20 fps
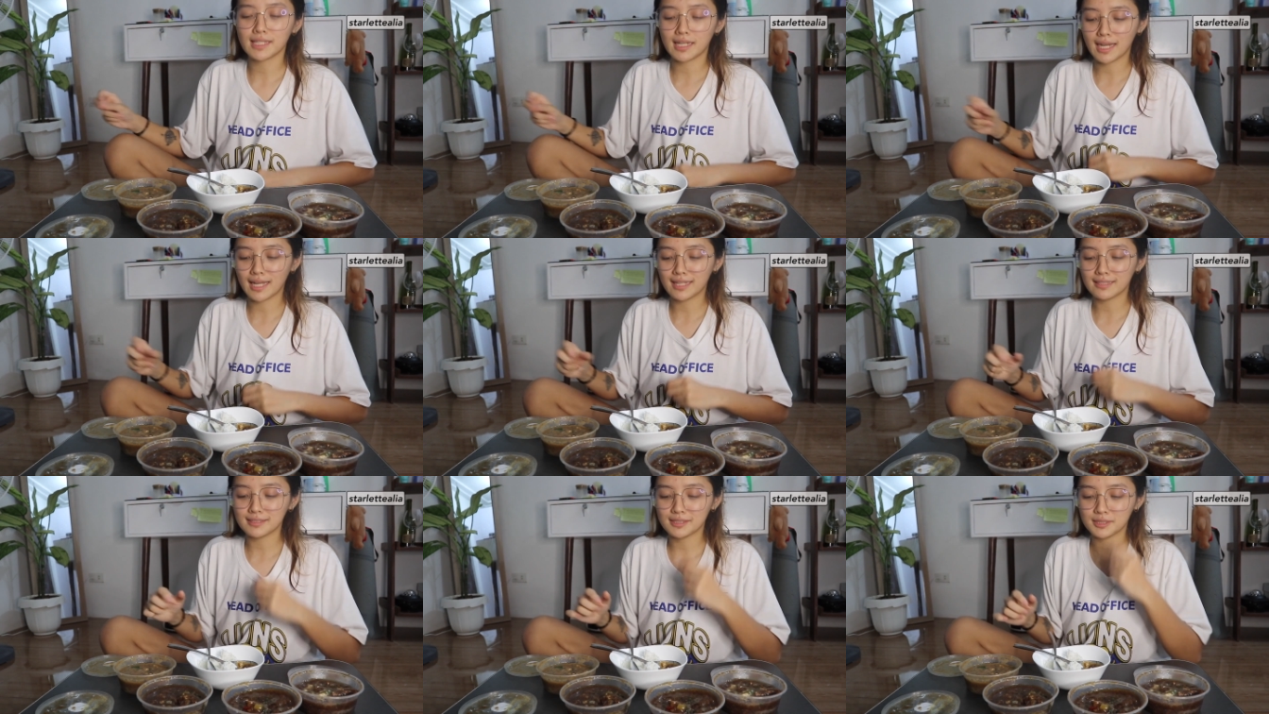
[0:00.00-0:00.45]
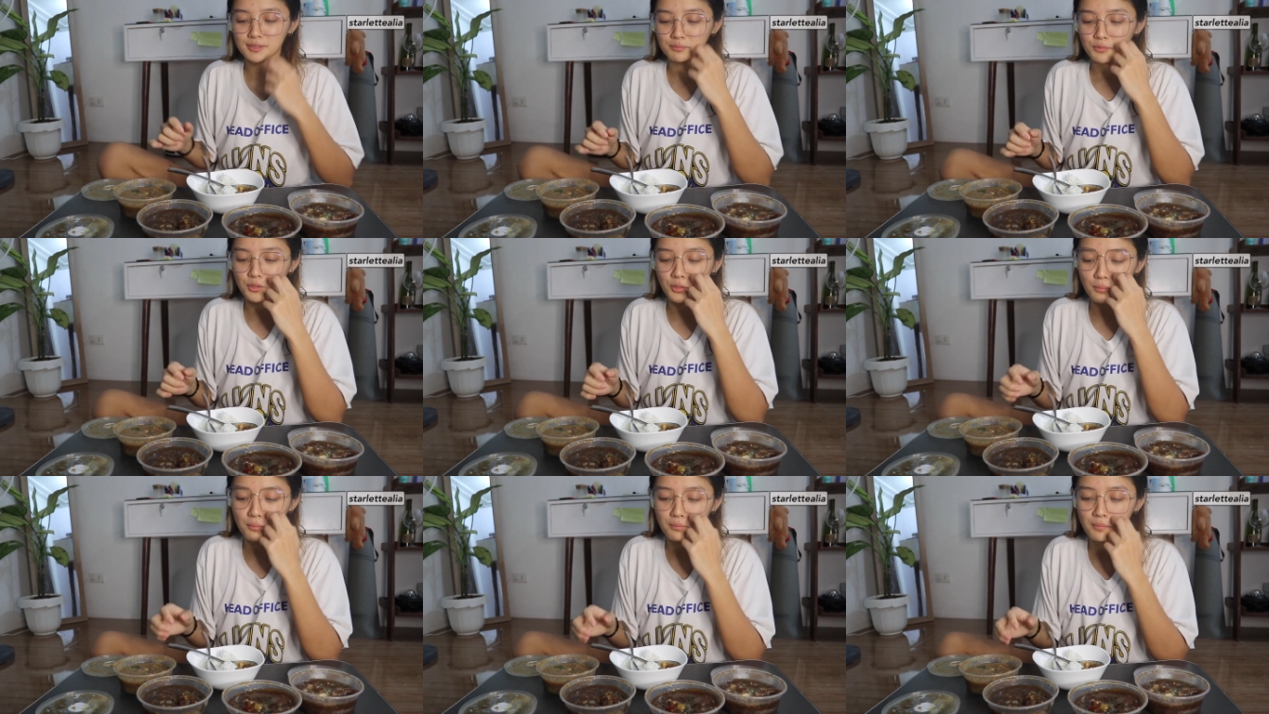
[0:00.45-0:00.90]
tonight's
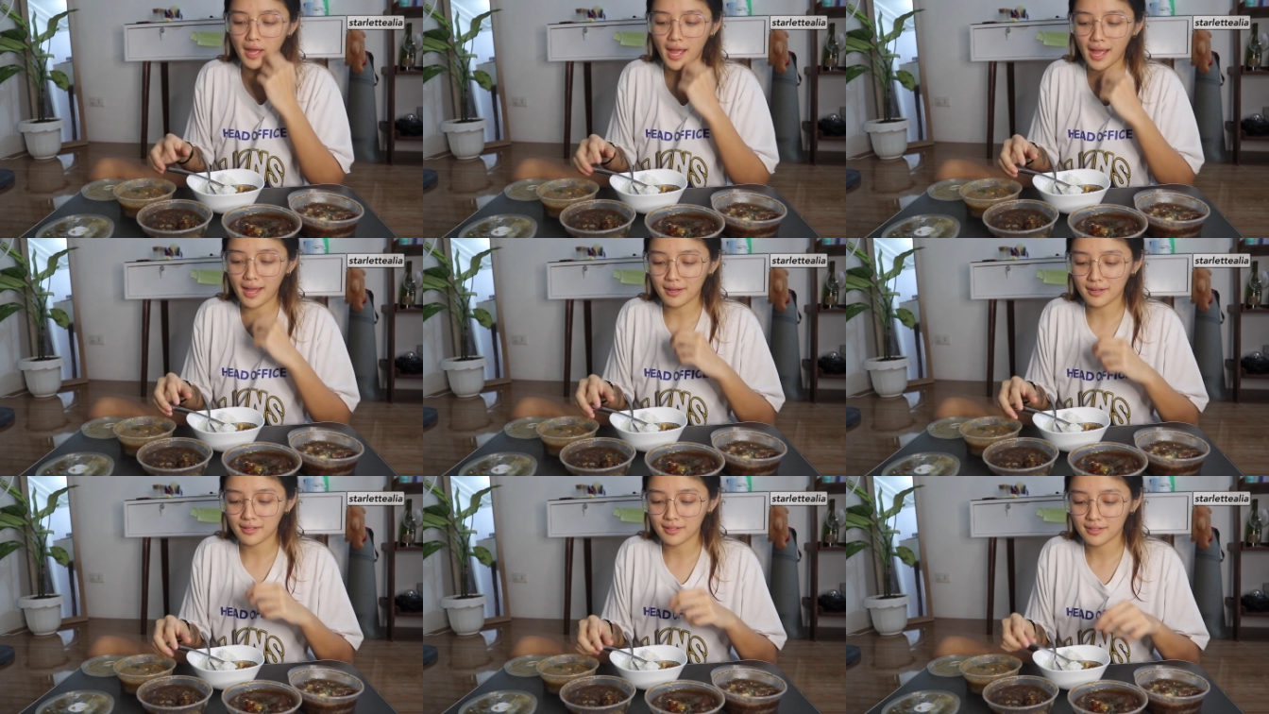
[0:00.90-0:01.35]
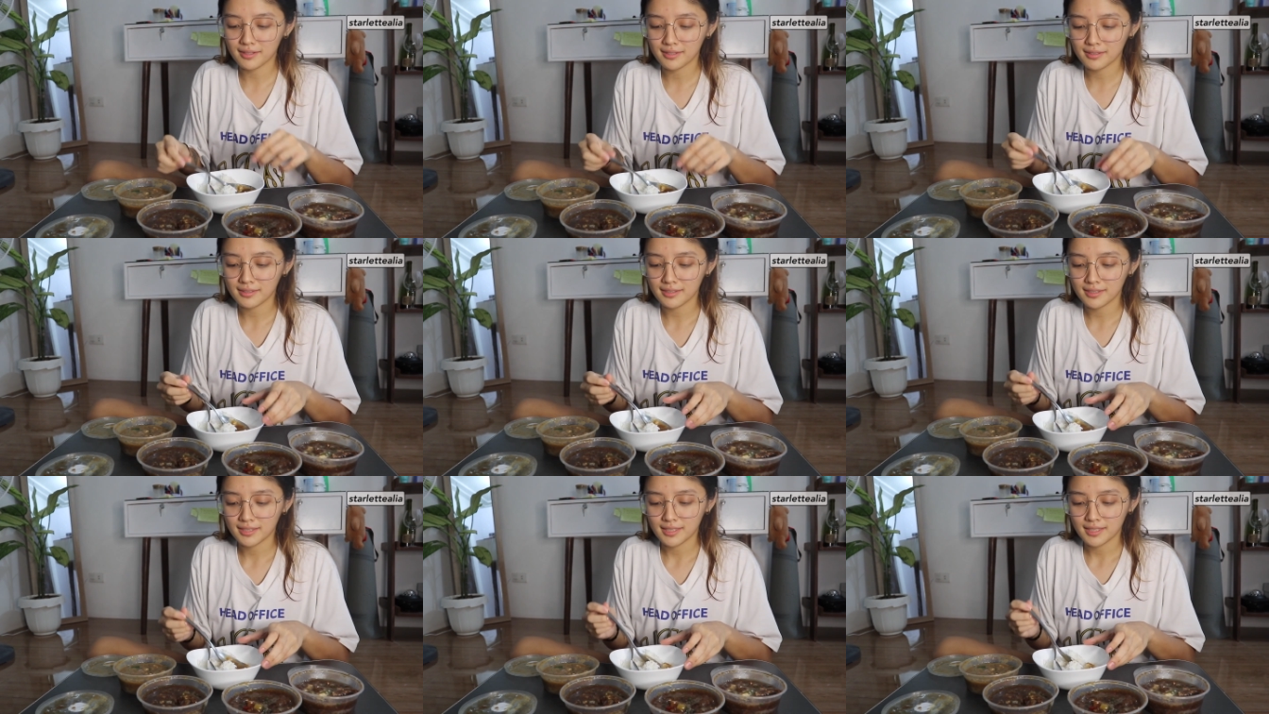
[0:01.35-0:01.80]
mukbang.
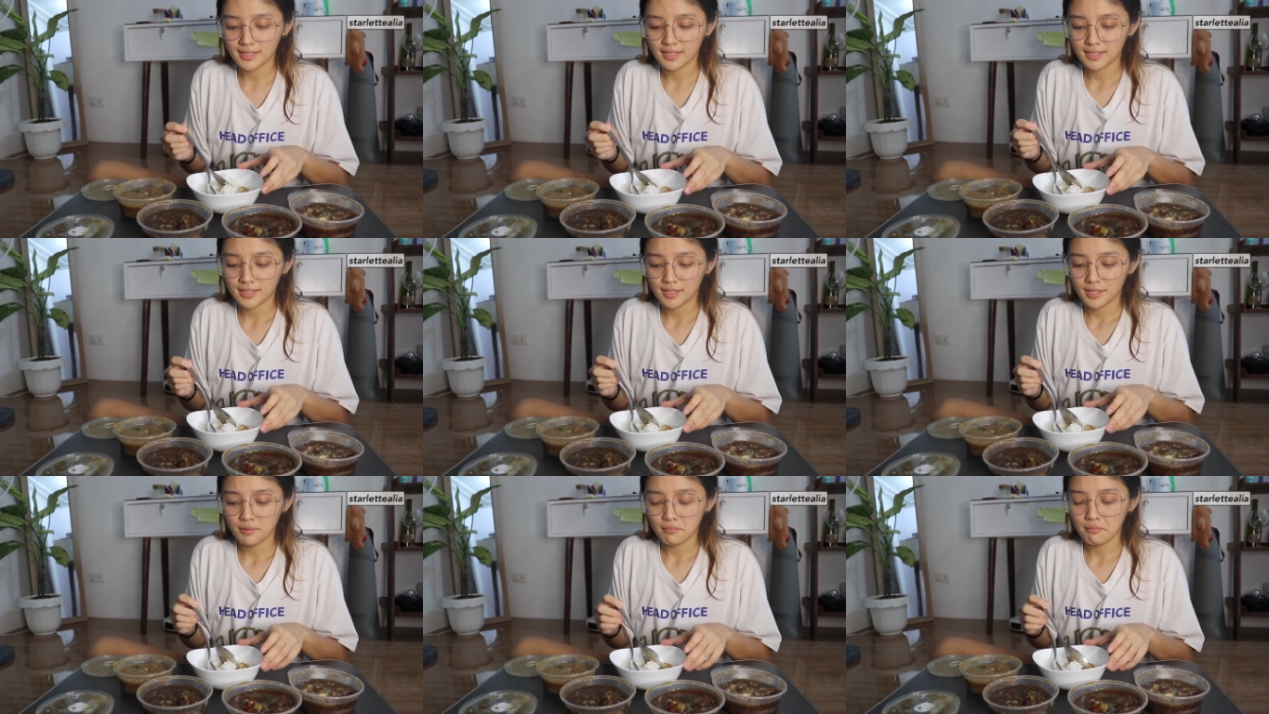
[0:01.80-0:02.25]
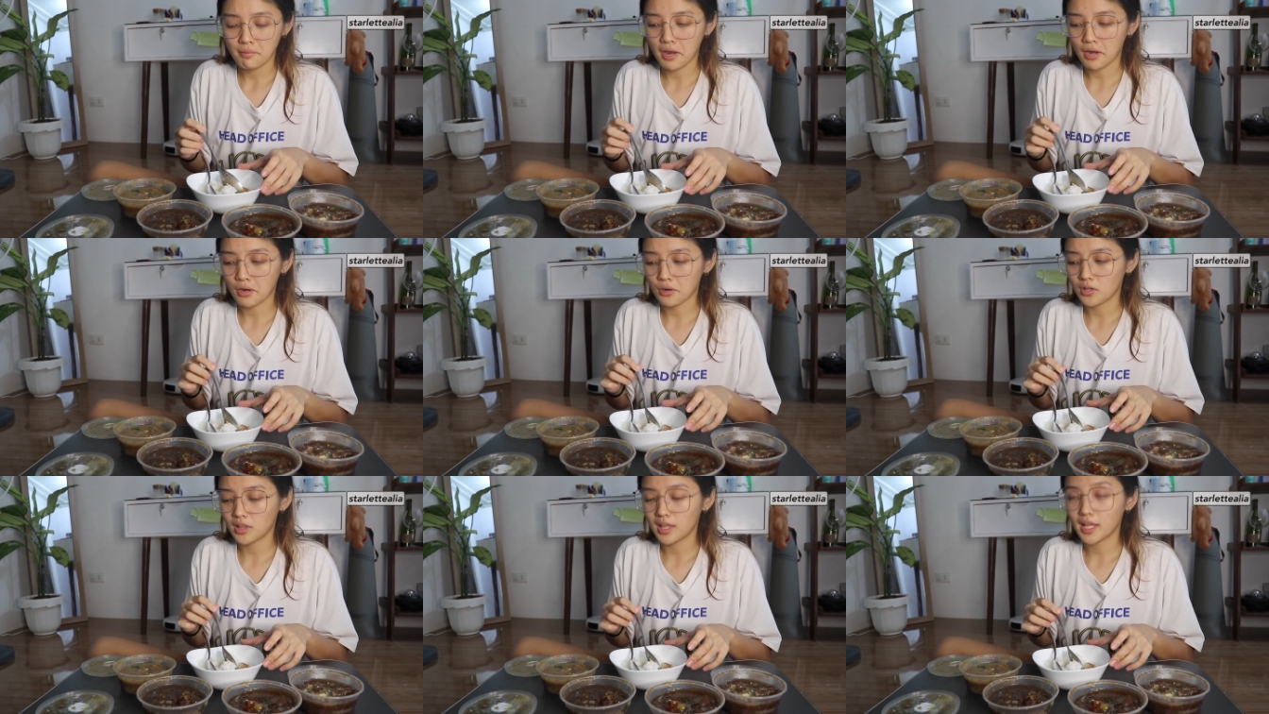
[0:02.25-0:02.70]

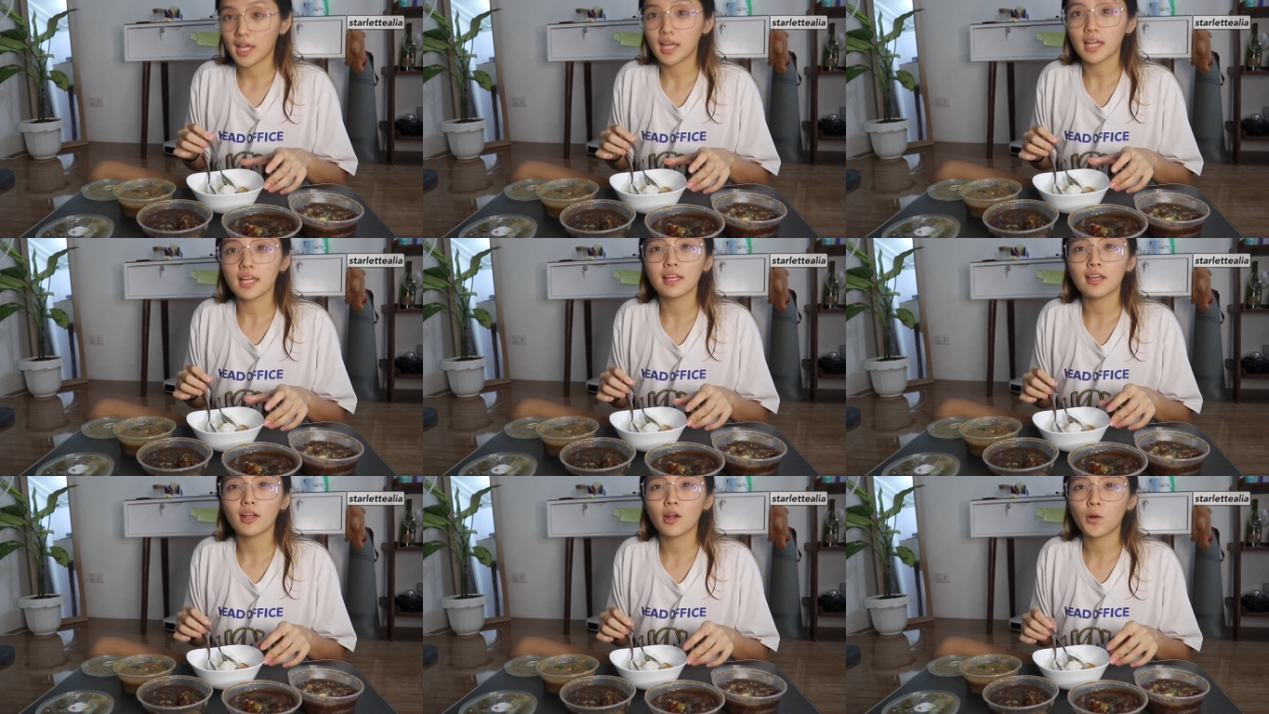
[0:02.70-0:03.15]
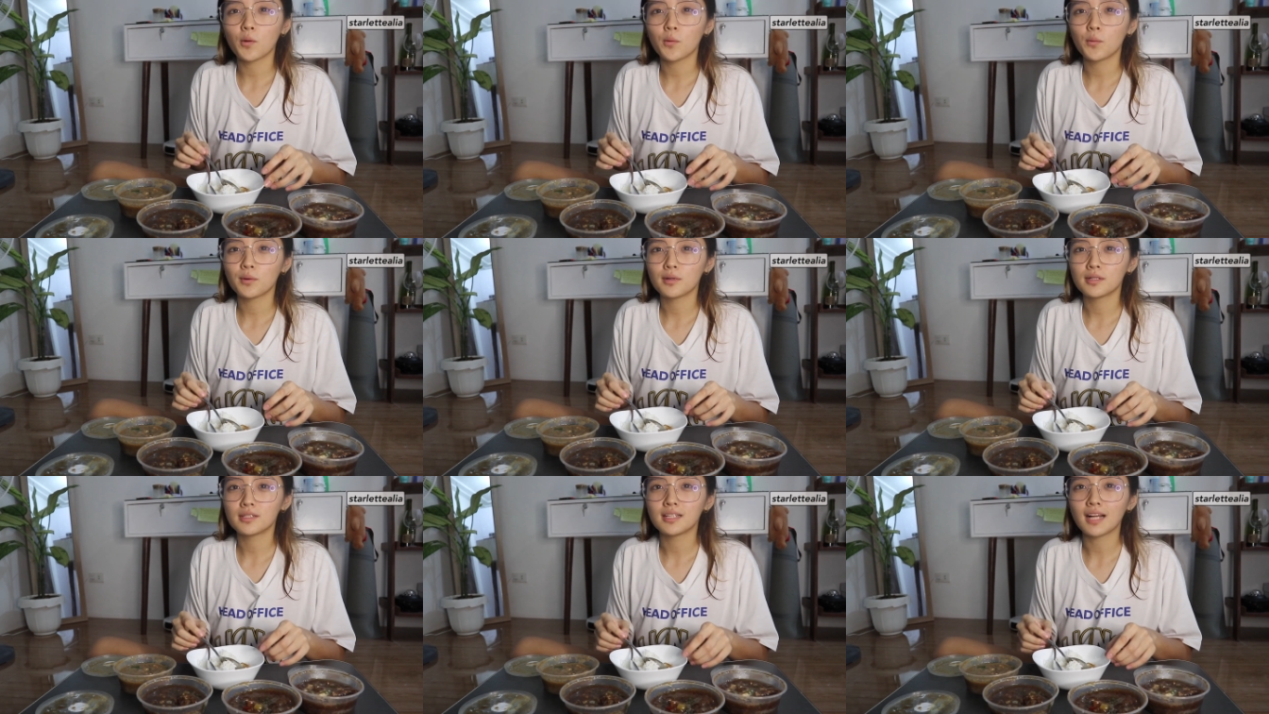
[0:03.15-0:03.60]
Pero like, you know,
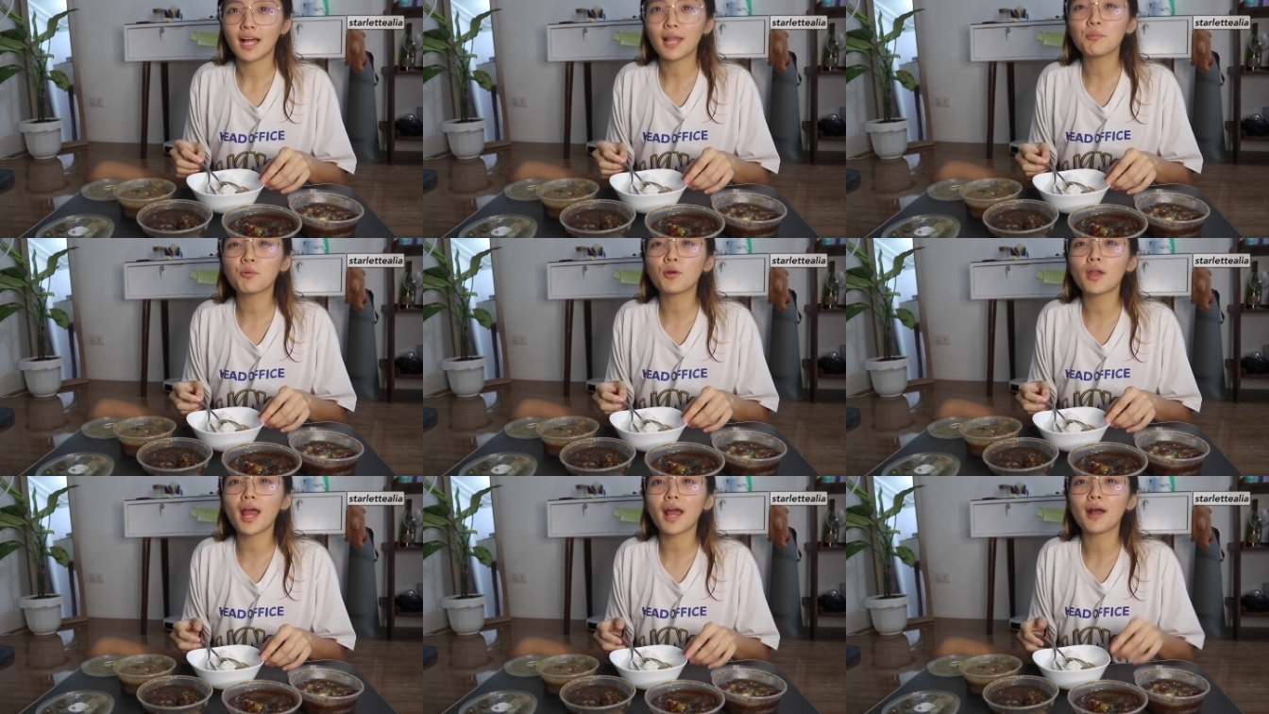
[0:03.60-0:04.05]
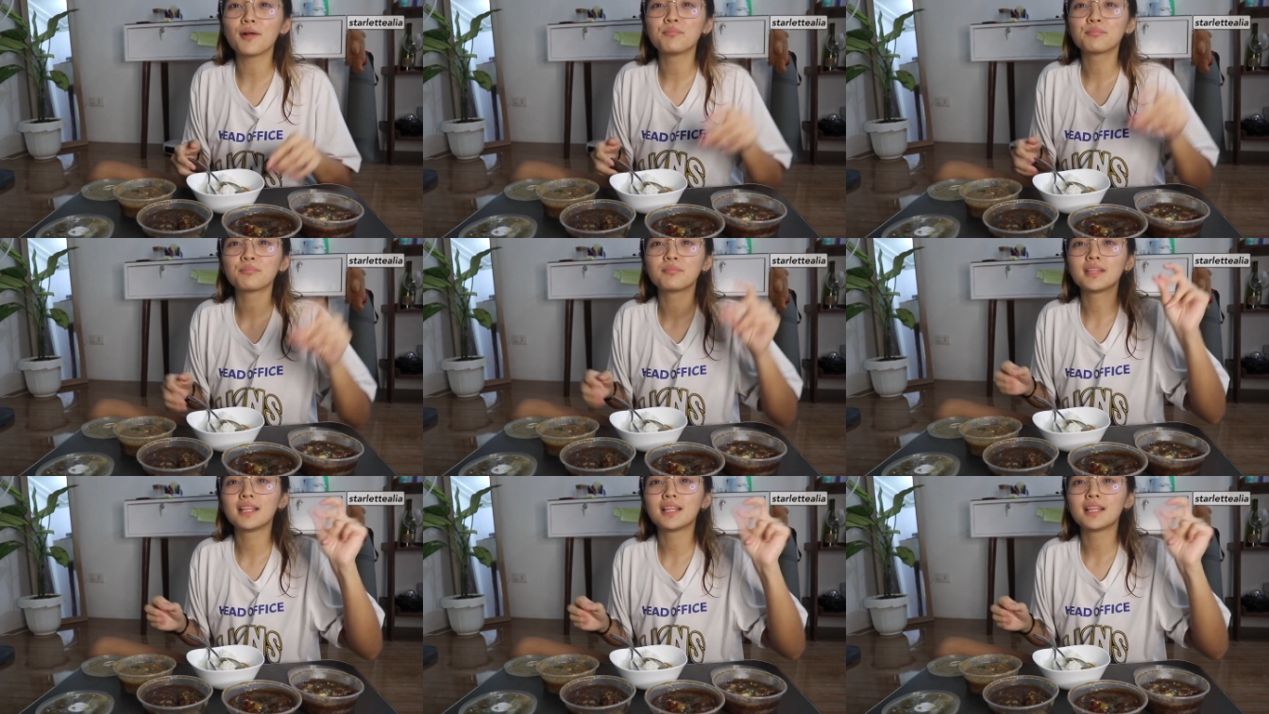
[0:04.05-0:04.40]
alam ko na!